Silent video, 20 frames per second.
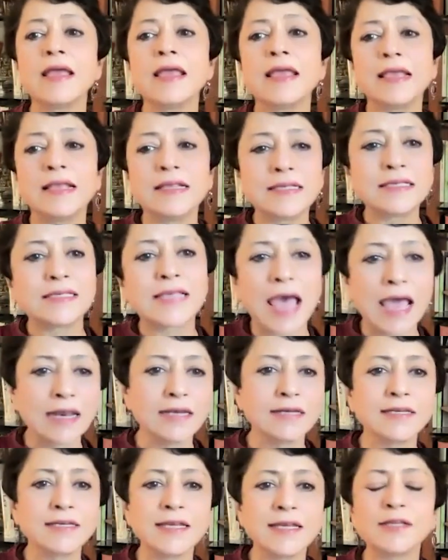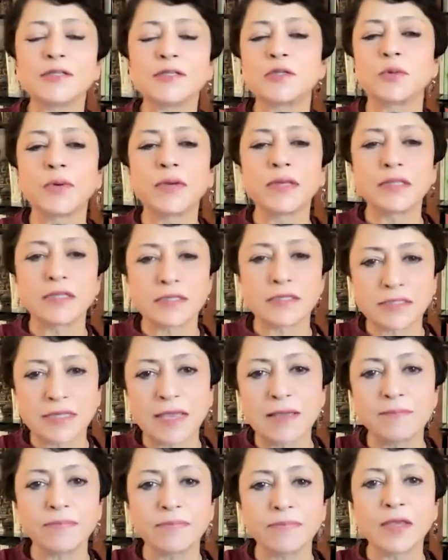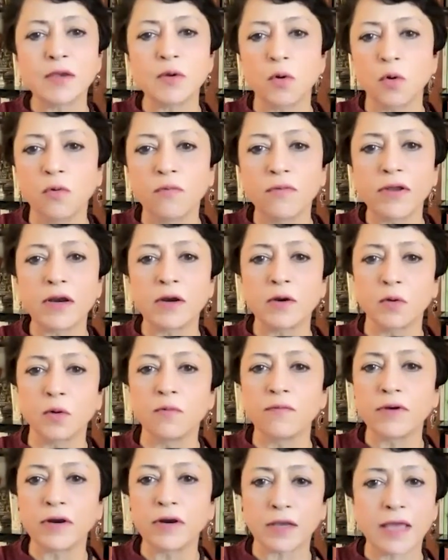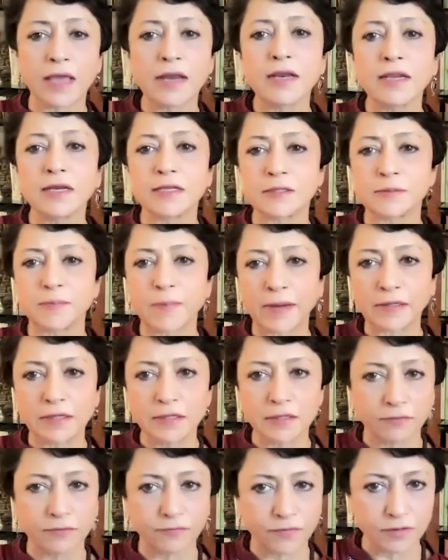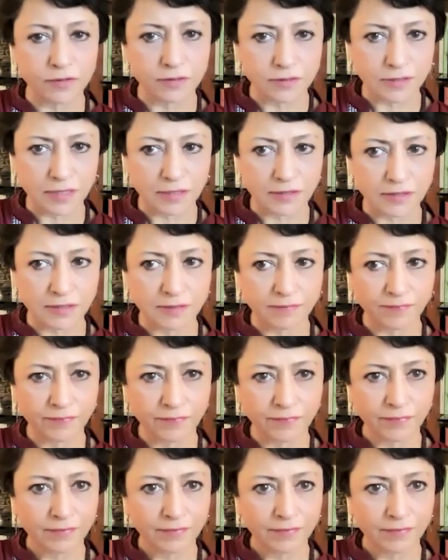insanity is doing the same thing over and over again and expecting different results.